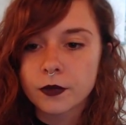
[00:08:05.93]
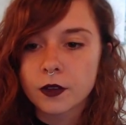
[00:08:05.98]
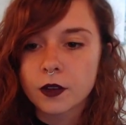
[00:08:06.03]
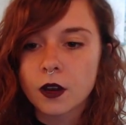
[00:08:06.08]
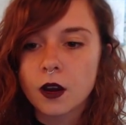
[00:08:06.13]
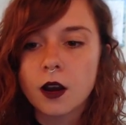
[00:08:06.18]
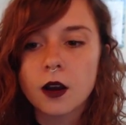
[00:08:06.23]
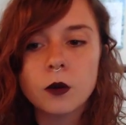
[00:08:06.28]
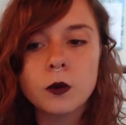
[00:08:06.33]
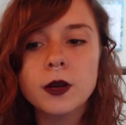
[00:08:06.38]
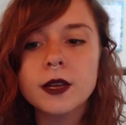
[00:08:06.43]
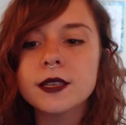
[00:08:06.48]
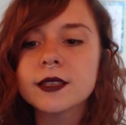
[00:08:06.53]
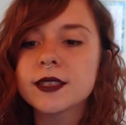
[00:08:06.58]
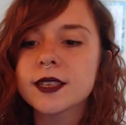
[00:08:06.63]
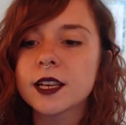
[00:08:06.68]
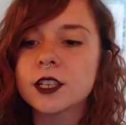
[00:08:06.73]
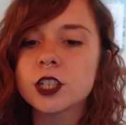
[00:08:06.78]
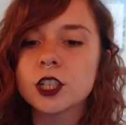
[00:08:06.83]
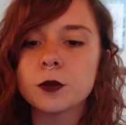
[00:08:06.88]
Are we
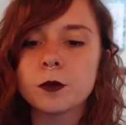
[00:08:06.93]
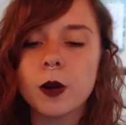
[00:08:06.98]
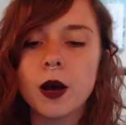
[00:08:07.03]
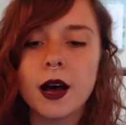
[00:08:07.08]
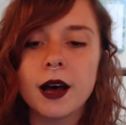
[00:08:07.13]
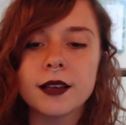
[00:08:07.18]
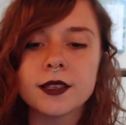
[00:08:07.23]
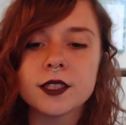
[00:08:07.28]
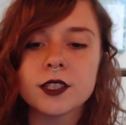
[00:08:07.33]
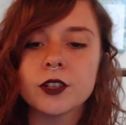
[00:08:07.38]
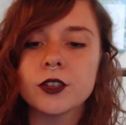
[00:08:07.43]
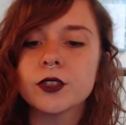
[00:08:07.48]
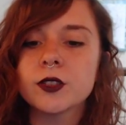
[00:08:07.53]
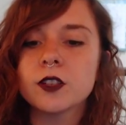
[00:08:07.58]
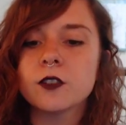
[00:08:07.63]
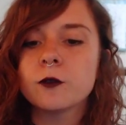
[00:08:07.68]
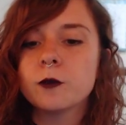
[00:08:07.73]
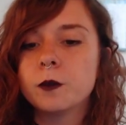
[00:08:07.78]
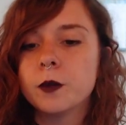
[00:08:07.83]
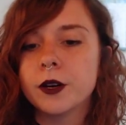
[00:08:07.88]
such apostles
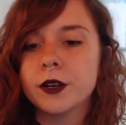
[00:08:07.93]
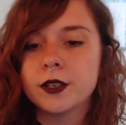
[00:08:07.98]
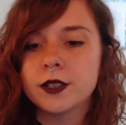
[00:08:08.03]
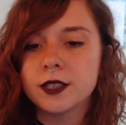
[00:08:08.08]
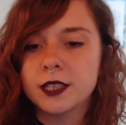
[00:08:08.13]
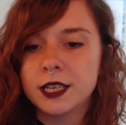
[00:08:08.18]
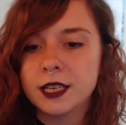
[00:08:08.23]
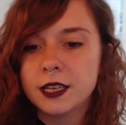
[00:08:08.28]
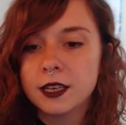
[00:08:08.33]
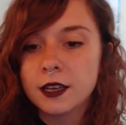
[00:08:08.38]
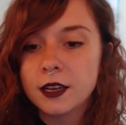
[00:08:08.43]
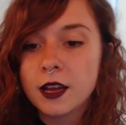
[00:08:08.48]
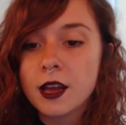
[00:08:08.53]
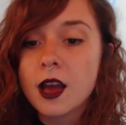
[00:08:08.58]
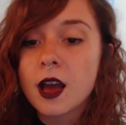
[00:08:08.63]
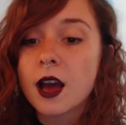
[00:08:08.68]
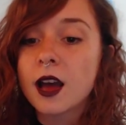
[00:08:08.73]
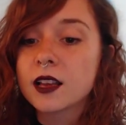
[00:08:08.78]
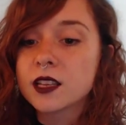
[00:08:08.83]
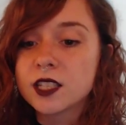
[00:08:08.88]
of mercy
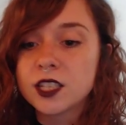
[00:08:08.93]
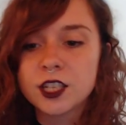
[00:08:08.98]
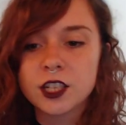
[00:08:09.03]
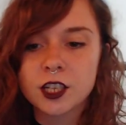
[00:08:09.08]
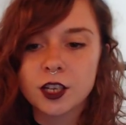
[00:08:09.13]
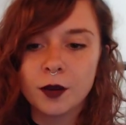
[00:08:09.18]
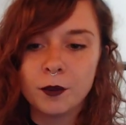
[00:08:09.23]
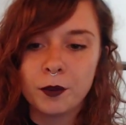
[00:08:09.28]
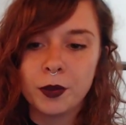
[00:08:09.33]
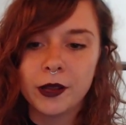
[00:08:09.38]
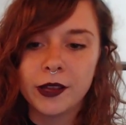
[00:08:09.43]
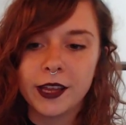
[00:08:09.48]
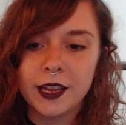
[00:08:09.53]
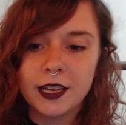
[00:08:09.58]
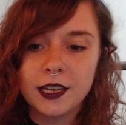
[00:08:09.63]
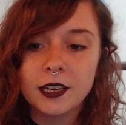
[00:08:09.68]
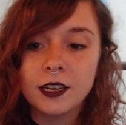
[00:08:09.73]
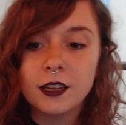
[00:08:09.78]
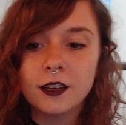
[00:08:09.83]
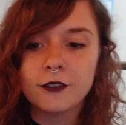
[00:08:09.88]
as to
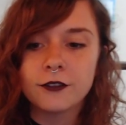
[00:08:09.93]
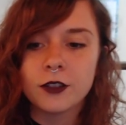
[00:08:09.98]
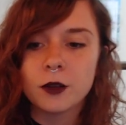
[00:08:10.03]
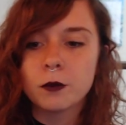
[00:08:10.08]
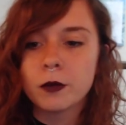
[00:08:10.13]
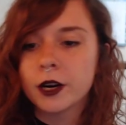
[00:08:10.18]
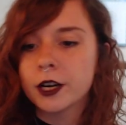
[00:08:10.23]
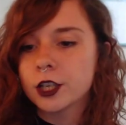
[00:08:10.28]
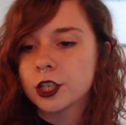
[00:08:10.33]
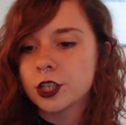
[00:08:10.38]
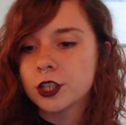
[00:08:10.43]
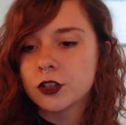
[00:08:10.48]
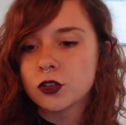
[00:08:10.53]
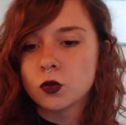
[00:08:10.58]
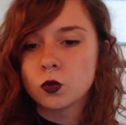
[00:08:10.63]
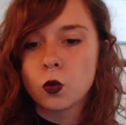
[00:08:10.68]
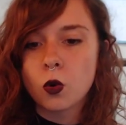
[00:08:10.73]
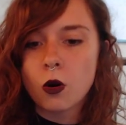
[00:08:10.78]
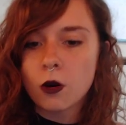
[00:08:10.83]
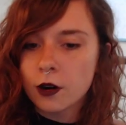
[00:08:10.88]
complain if the Martians
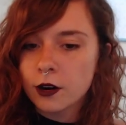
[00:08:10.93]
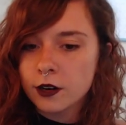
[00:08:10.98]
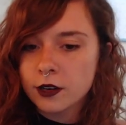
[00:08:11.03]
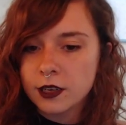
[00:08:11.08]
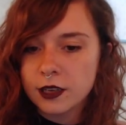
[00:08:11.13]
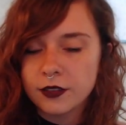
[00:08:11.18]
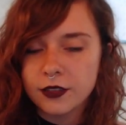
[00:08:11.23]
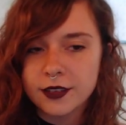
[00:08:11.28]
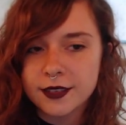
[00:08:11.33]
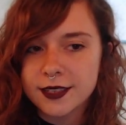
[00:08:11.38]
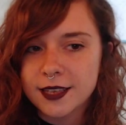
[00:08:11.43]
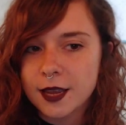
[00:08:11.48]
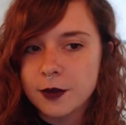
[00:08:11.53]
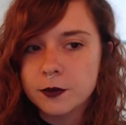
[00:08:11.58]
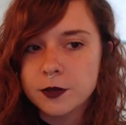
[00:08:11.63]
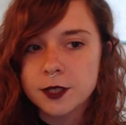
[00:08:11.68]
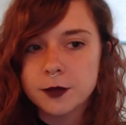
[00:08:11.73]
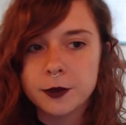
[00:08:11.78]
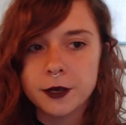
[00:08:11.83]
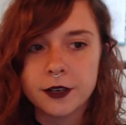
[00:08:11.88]
warred in the same
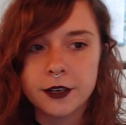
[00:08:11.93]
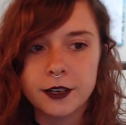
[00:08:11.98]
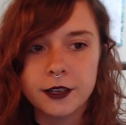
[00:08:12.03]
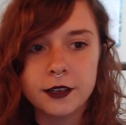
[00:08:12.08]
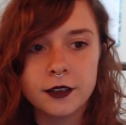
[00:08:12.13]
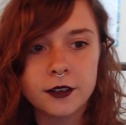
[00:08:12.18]
spirit?